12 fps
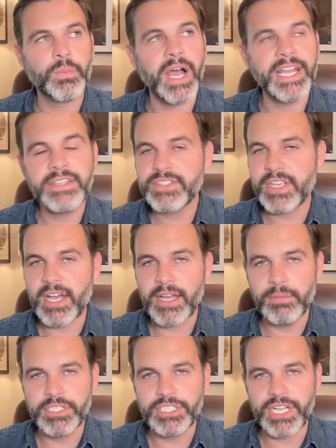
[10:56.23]
why does
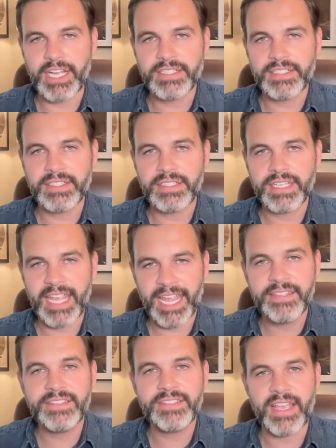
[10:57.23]
God reject
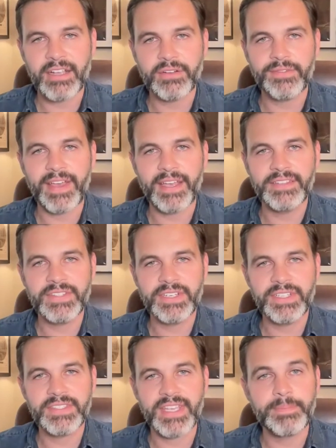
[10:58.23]
Cain's sacrifice and
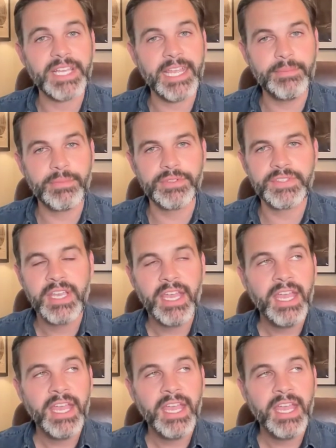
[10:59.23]
accept Abel's?